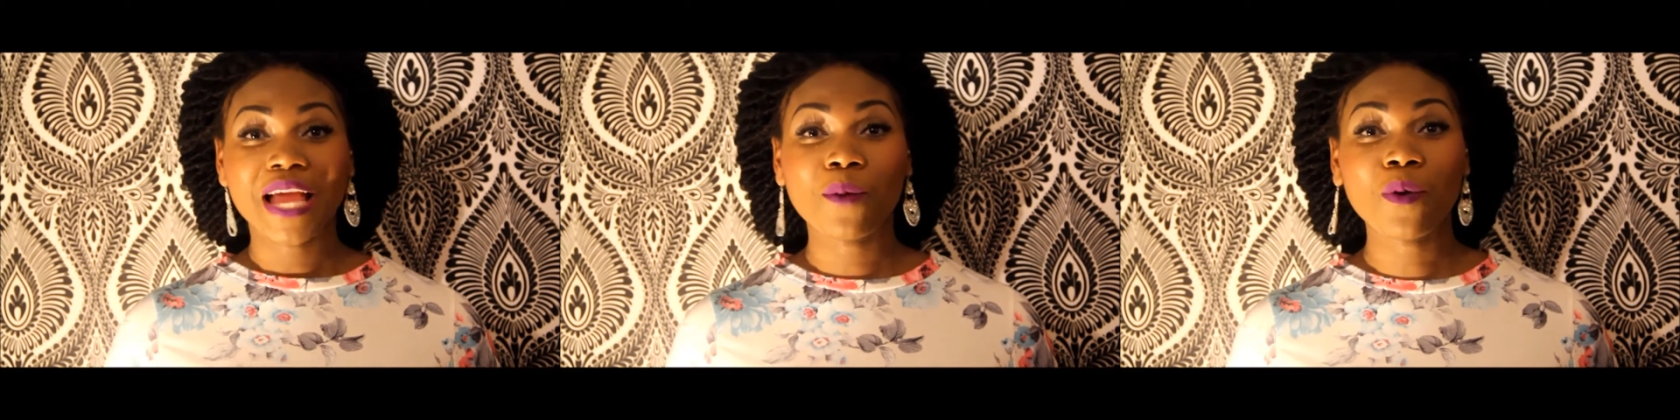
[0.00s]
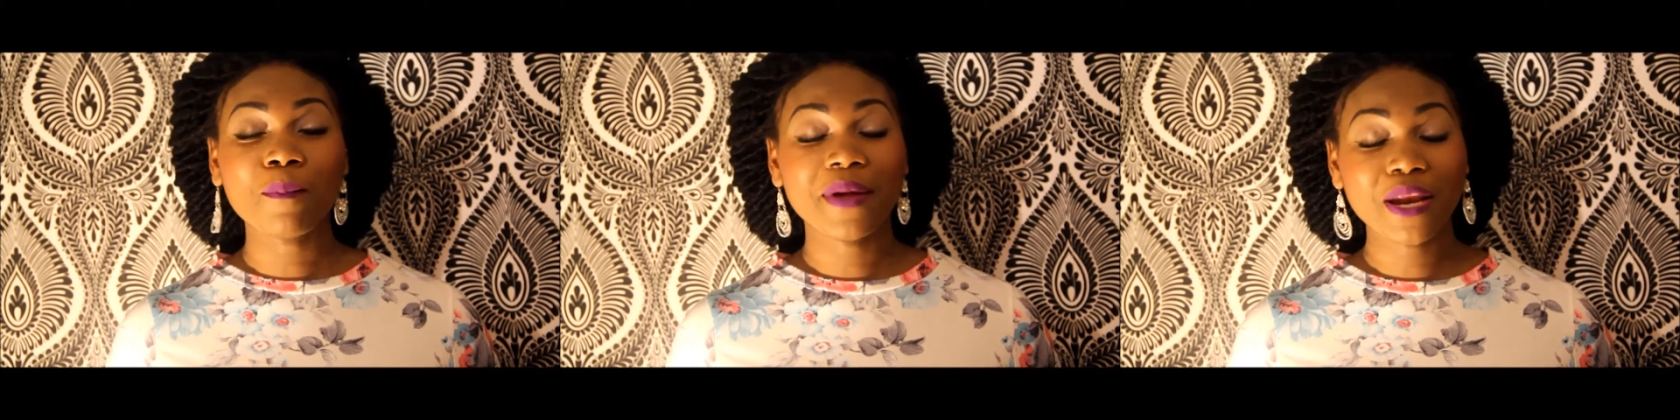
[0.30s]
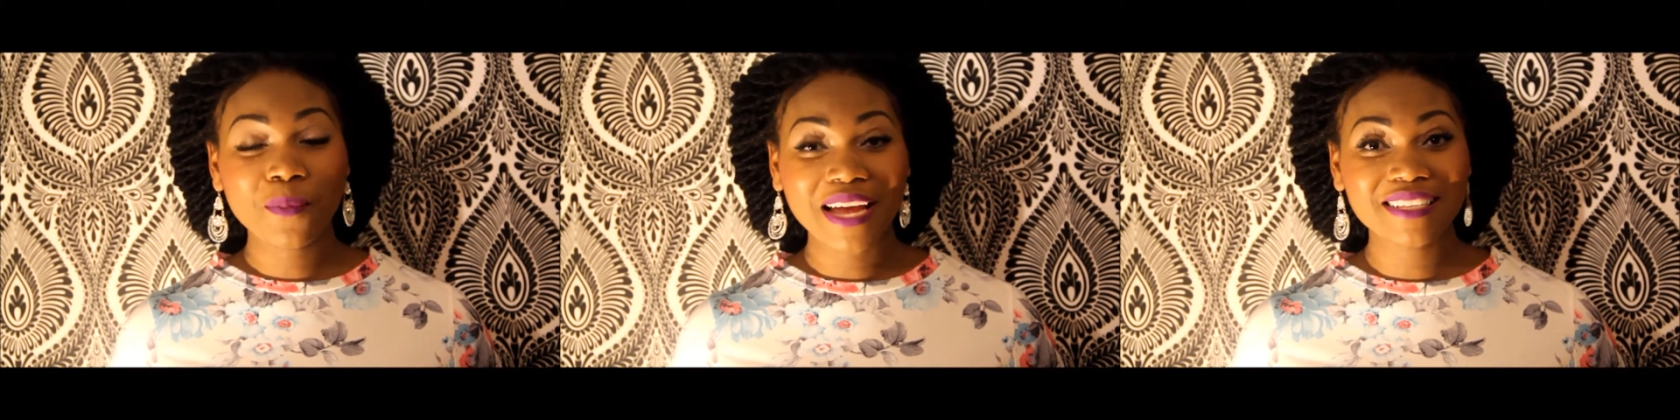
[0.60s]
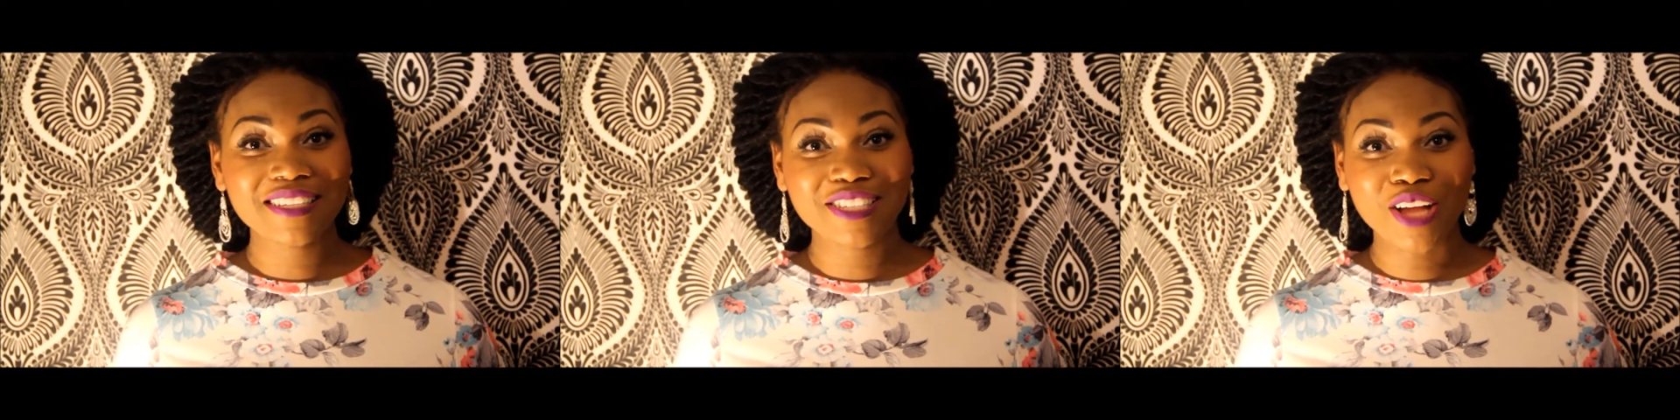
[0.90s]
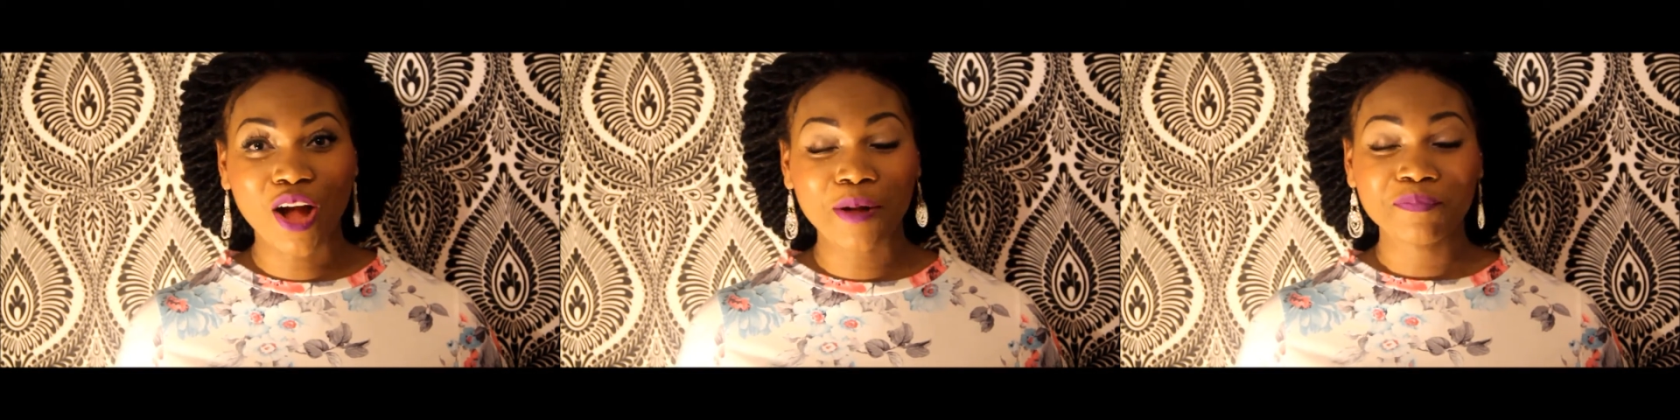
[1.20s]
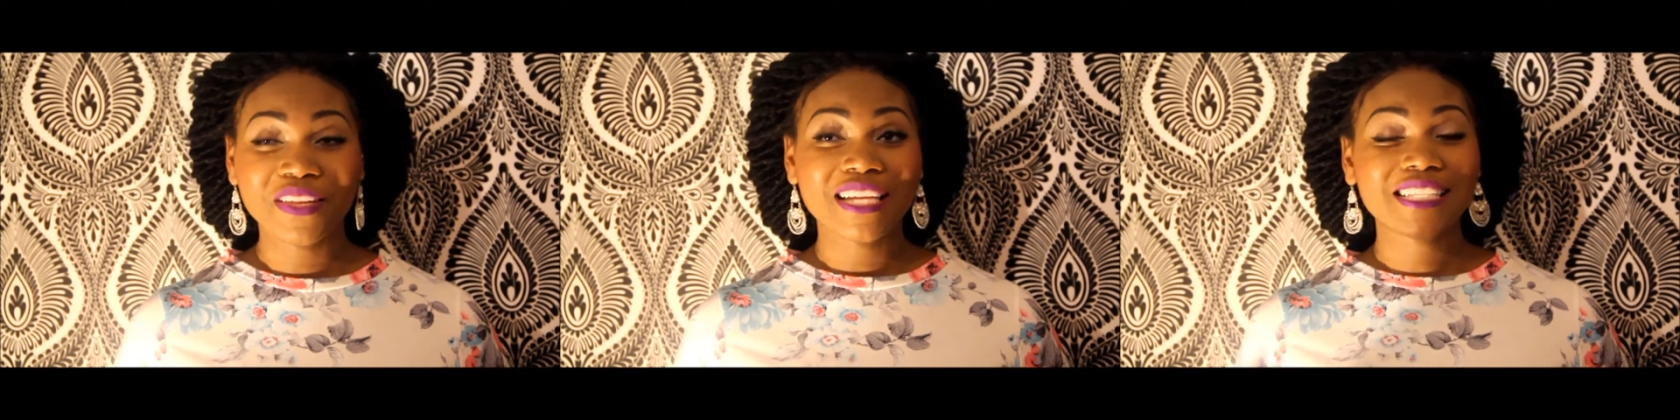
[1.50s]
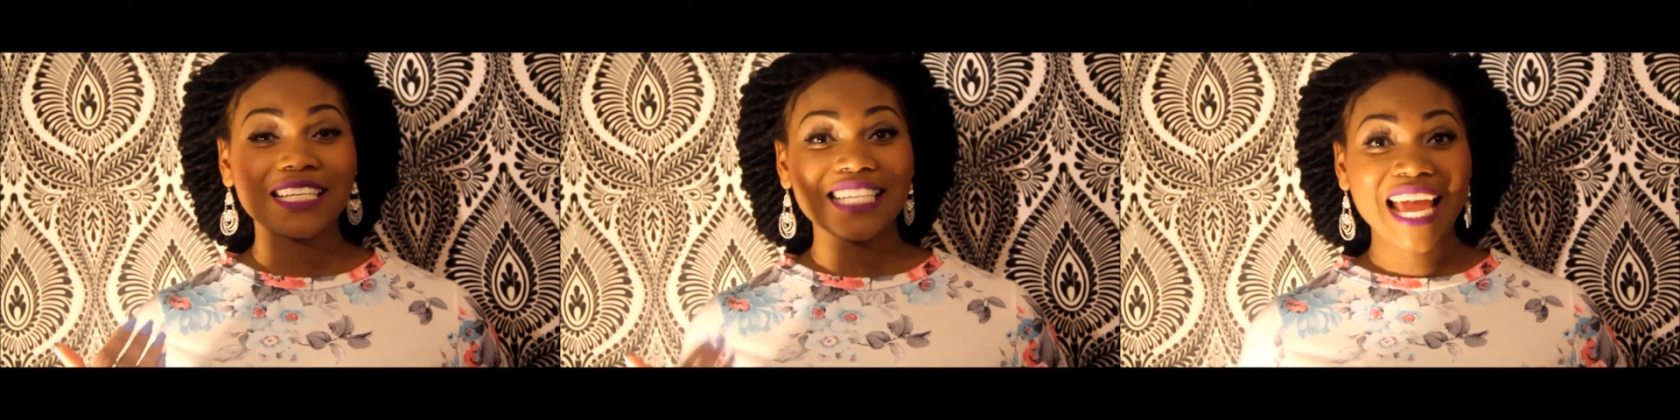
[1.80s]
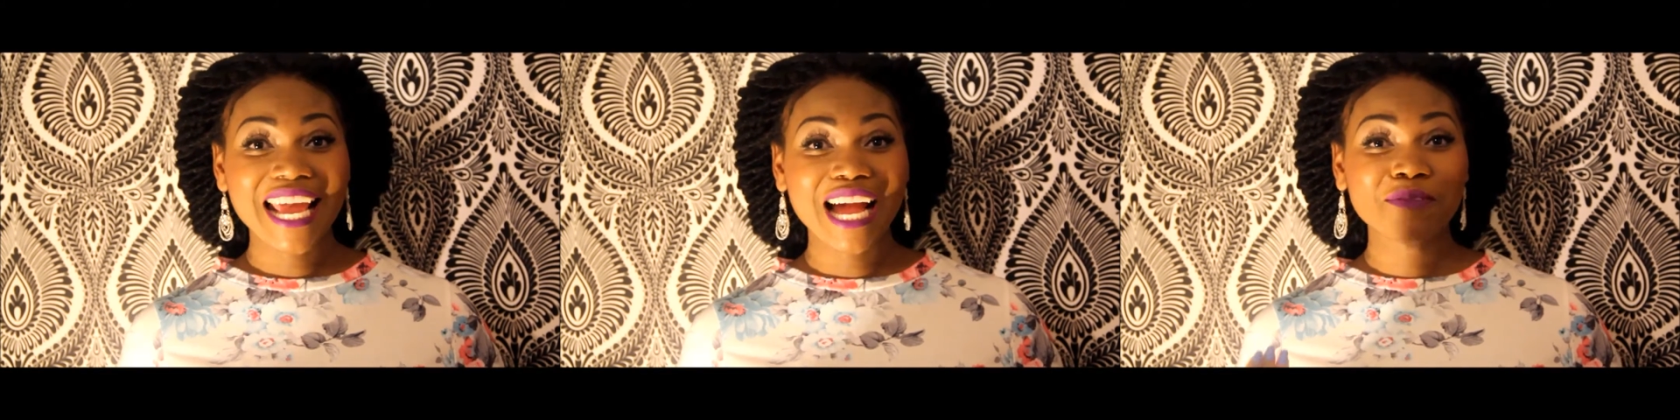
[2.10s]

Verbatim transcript: And what better way to start? Today